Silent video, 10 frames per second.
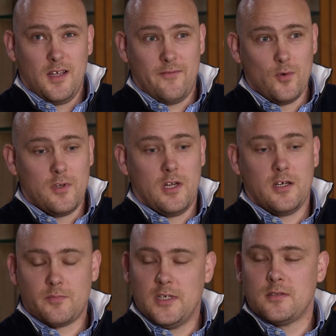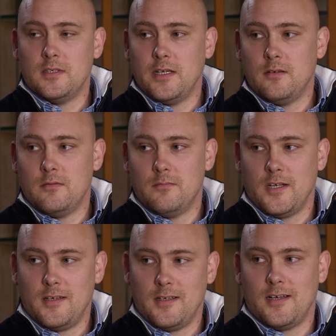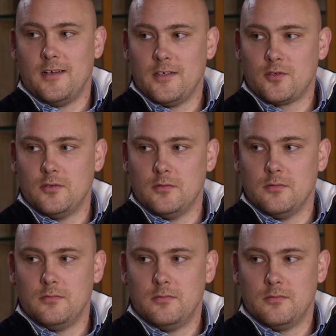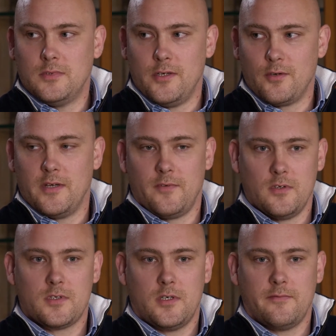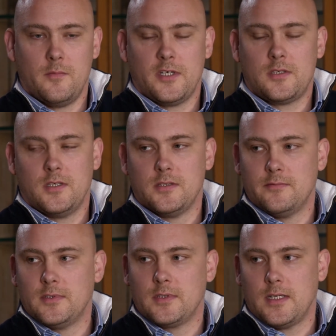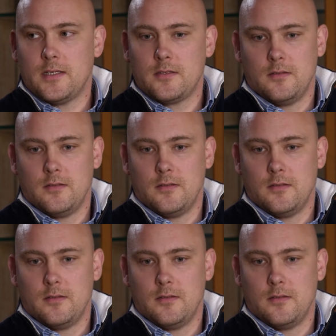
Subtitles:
If you're the last person in making that last call, then you're giving yourself the best chance of success.